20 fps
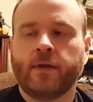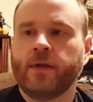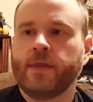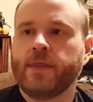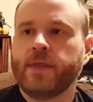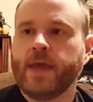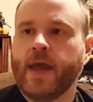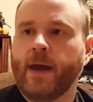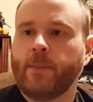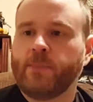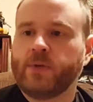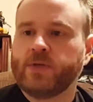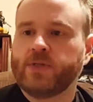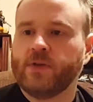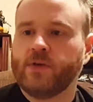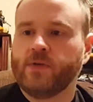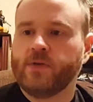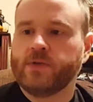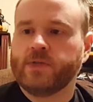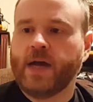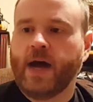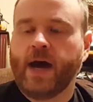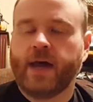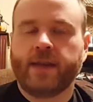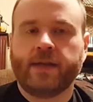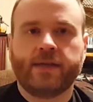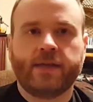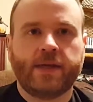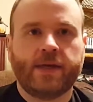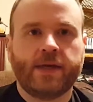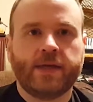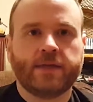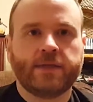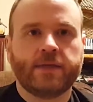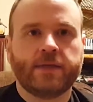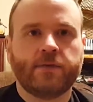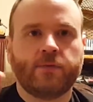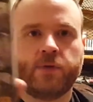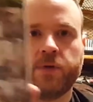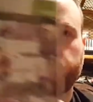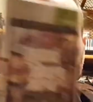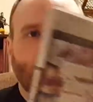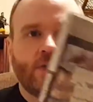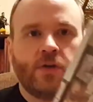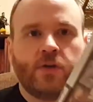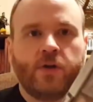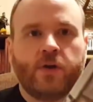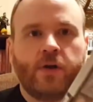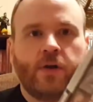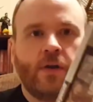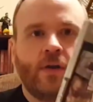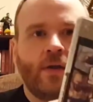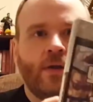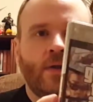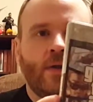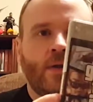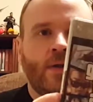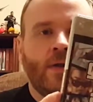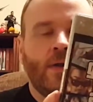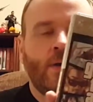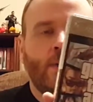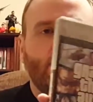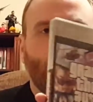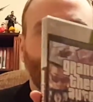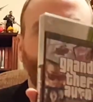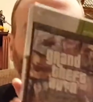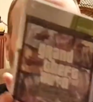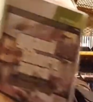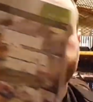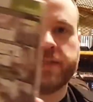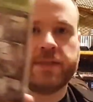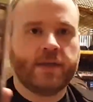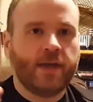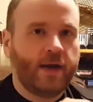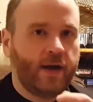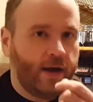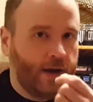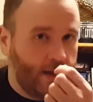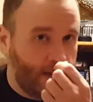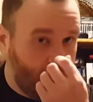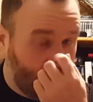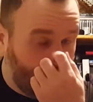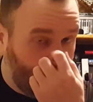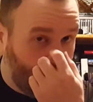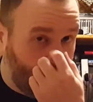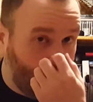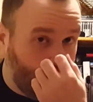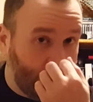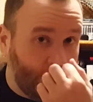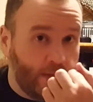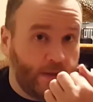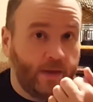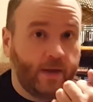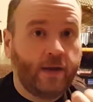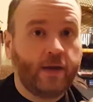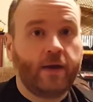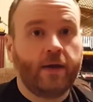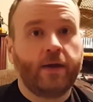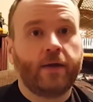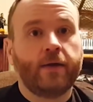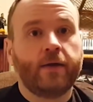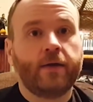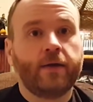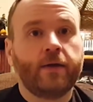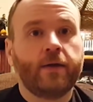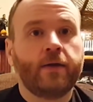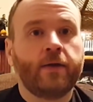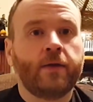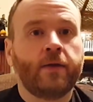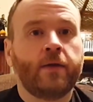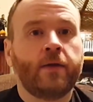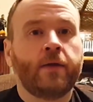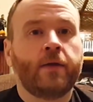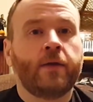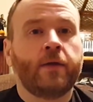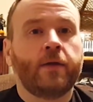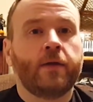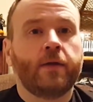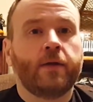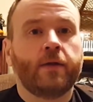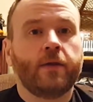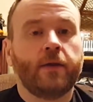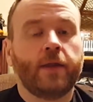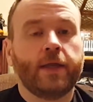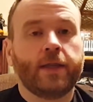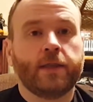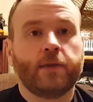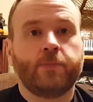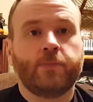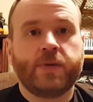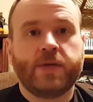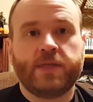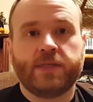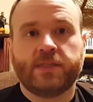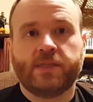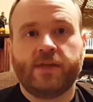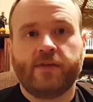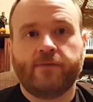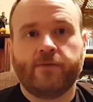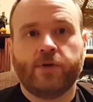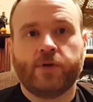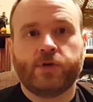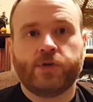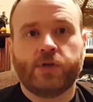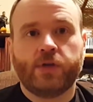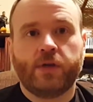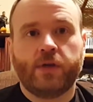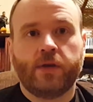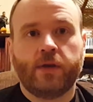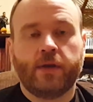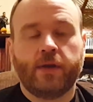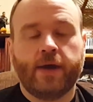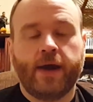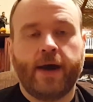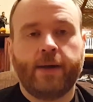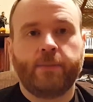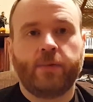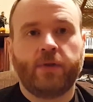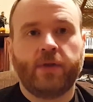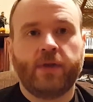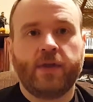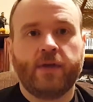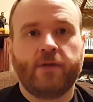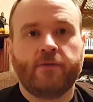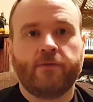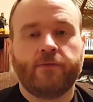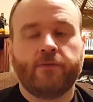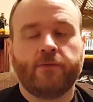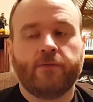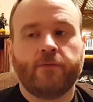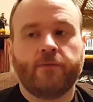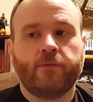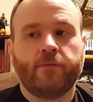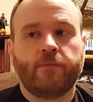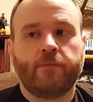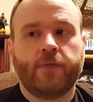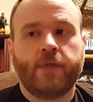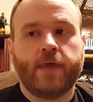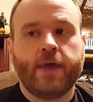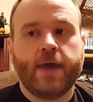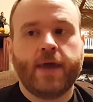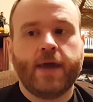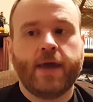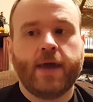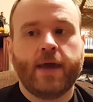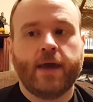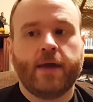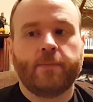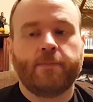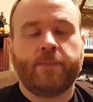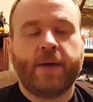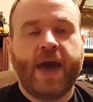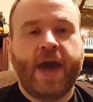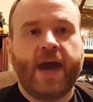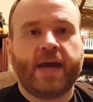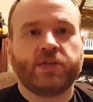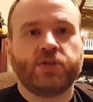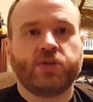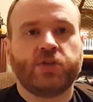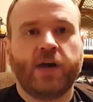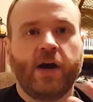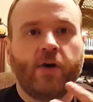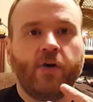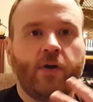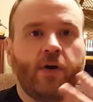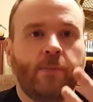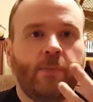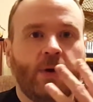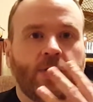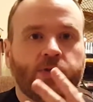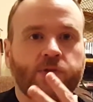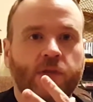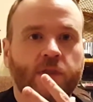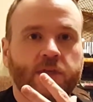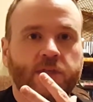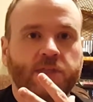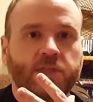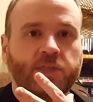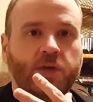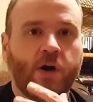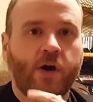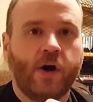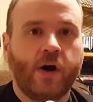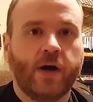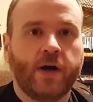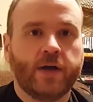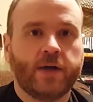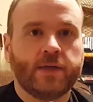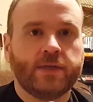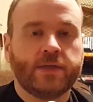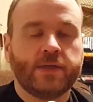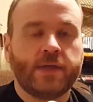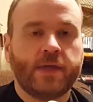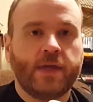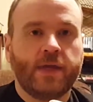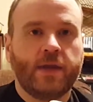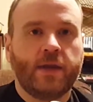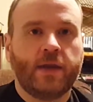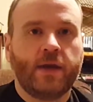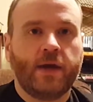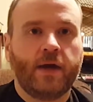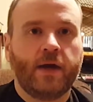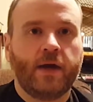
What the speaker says: the episodes on a disc, which is good. Plus, with like the PC version, I believe, they patched out a bunch of the songs in